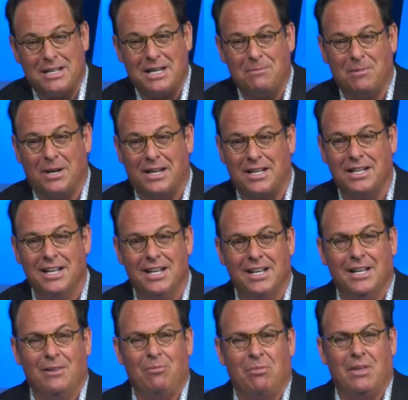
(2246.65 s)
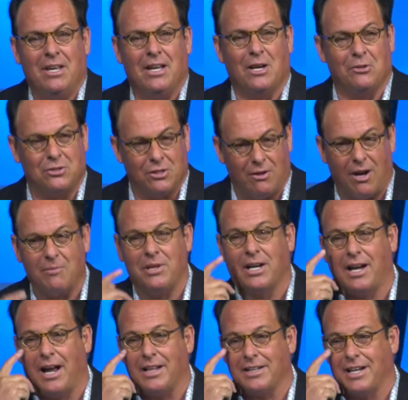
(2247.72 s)
need, buddy? He goes, No, I'm the
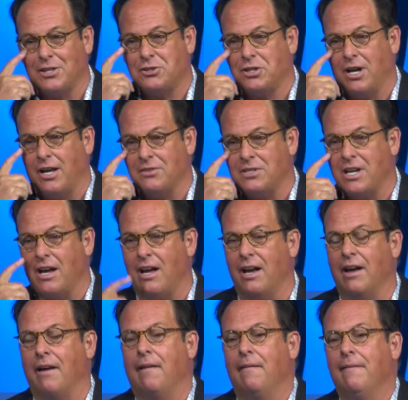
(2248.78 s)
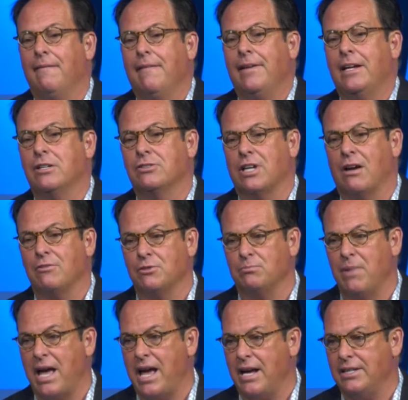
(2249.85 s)
guy that got shot in the eye. He goes, I was
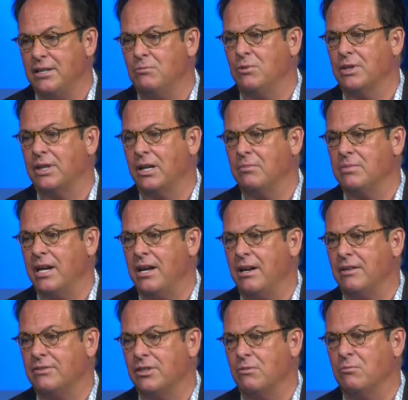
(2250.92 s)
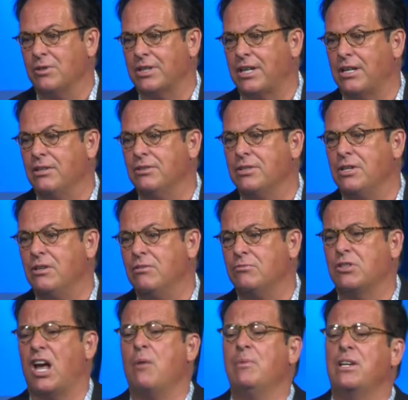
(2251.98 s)
mad, didn't want to come down, said, I want to kill you. It's
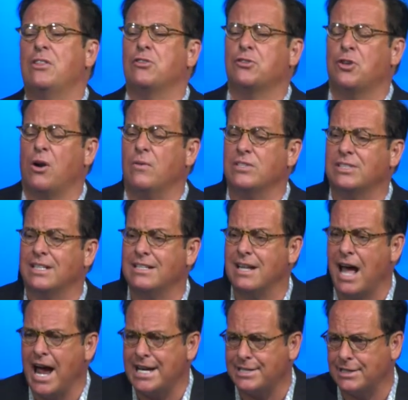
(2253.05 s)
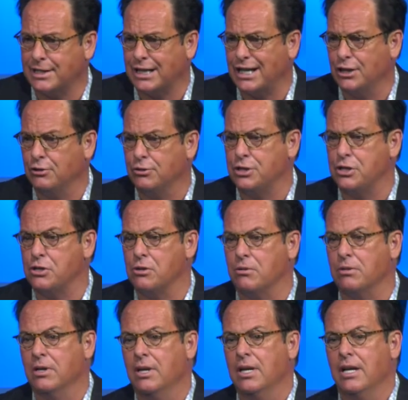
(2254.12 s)
coming to the service tonight to kill you.
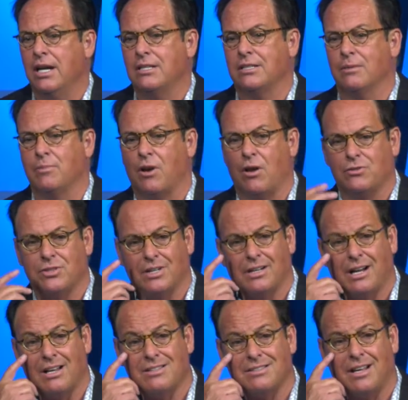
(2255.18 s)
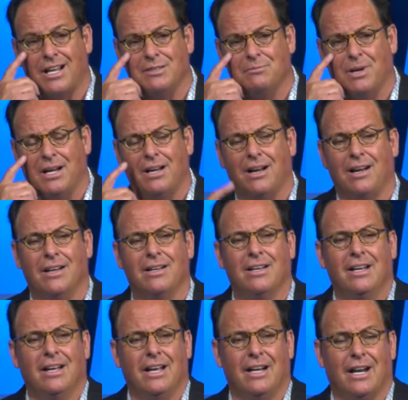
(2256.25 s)
He said, but all of a sudden I got sight in my eye
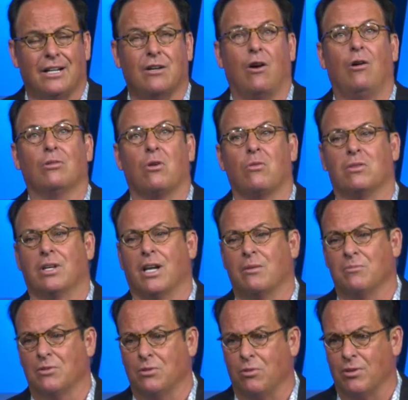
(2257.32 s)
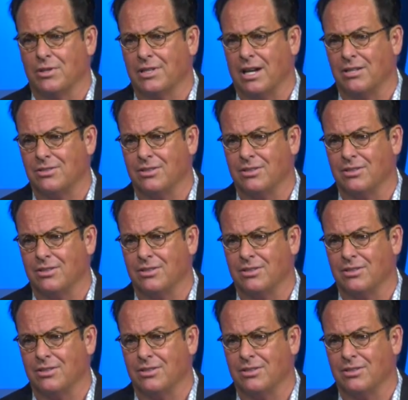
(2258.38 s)
and I called on the name of the Lord and got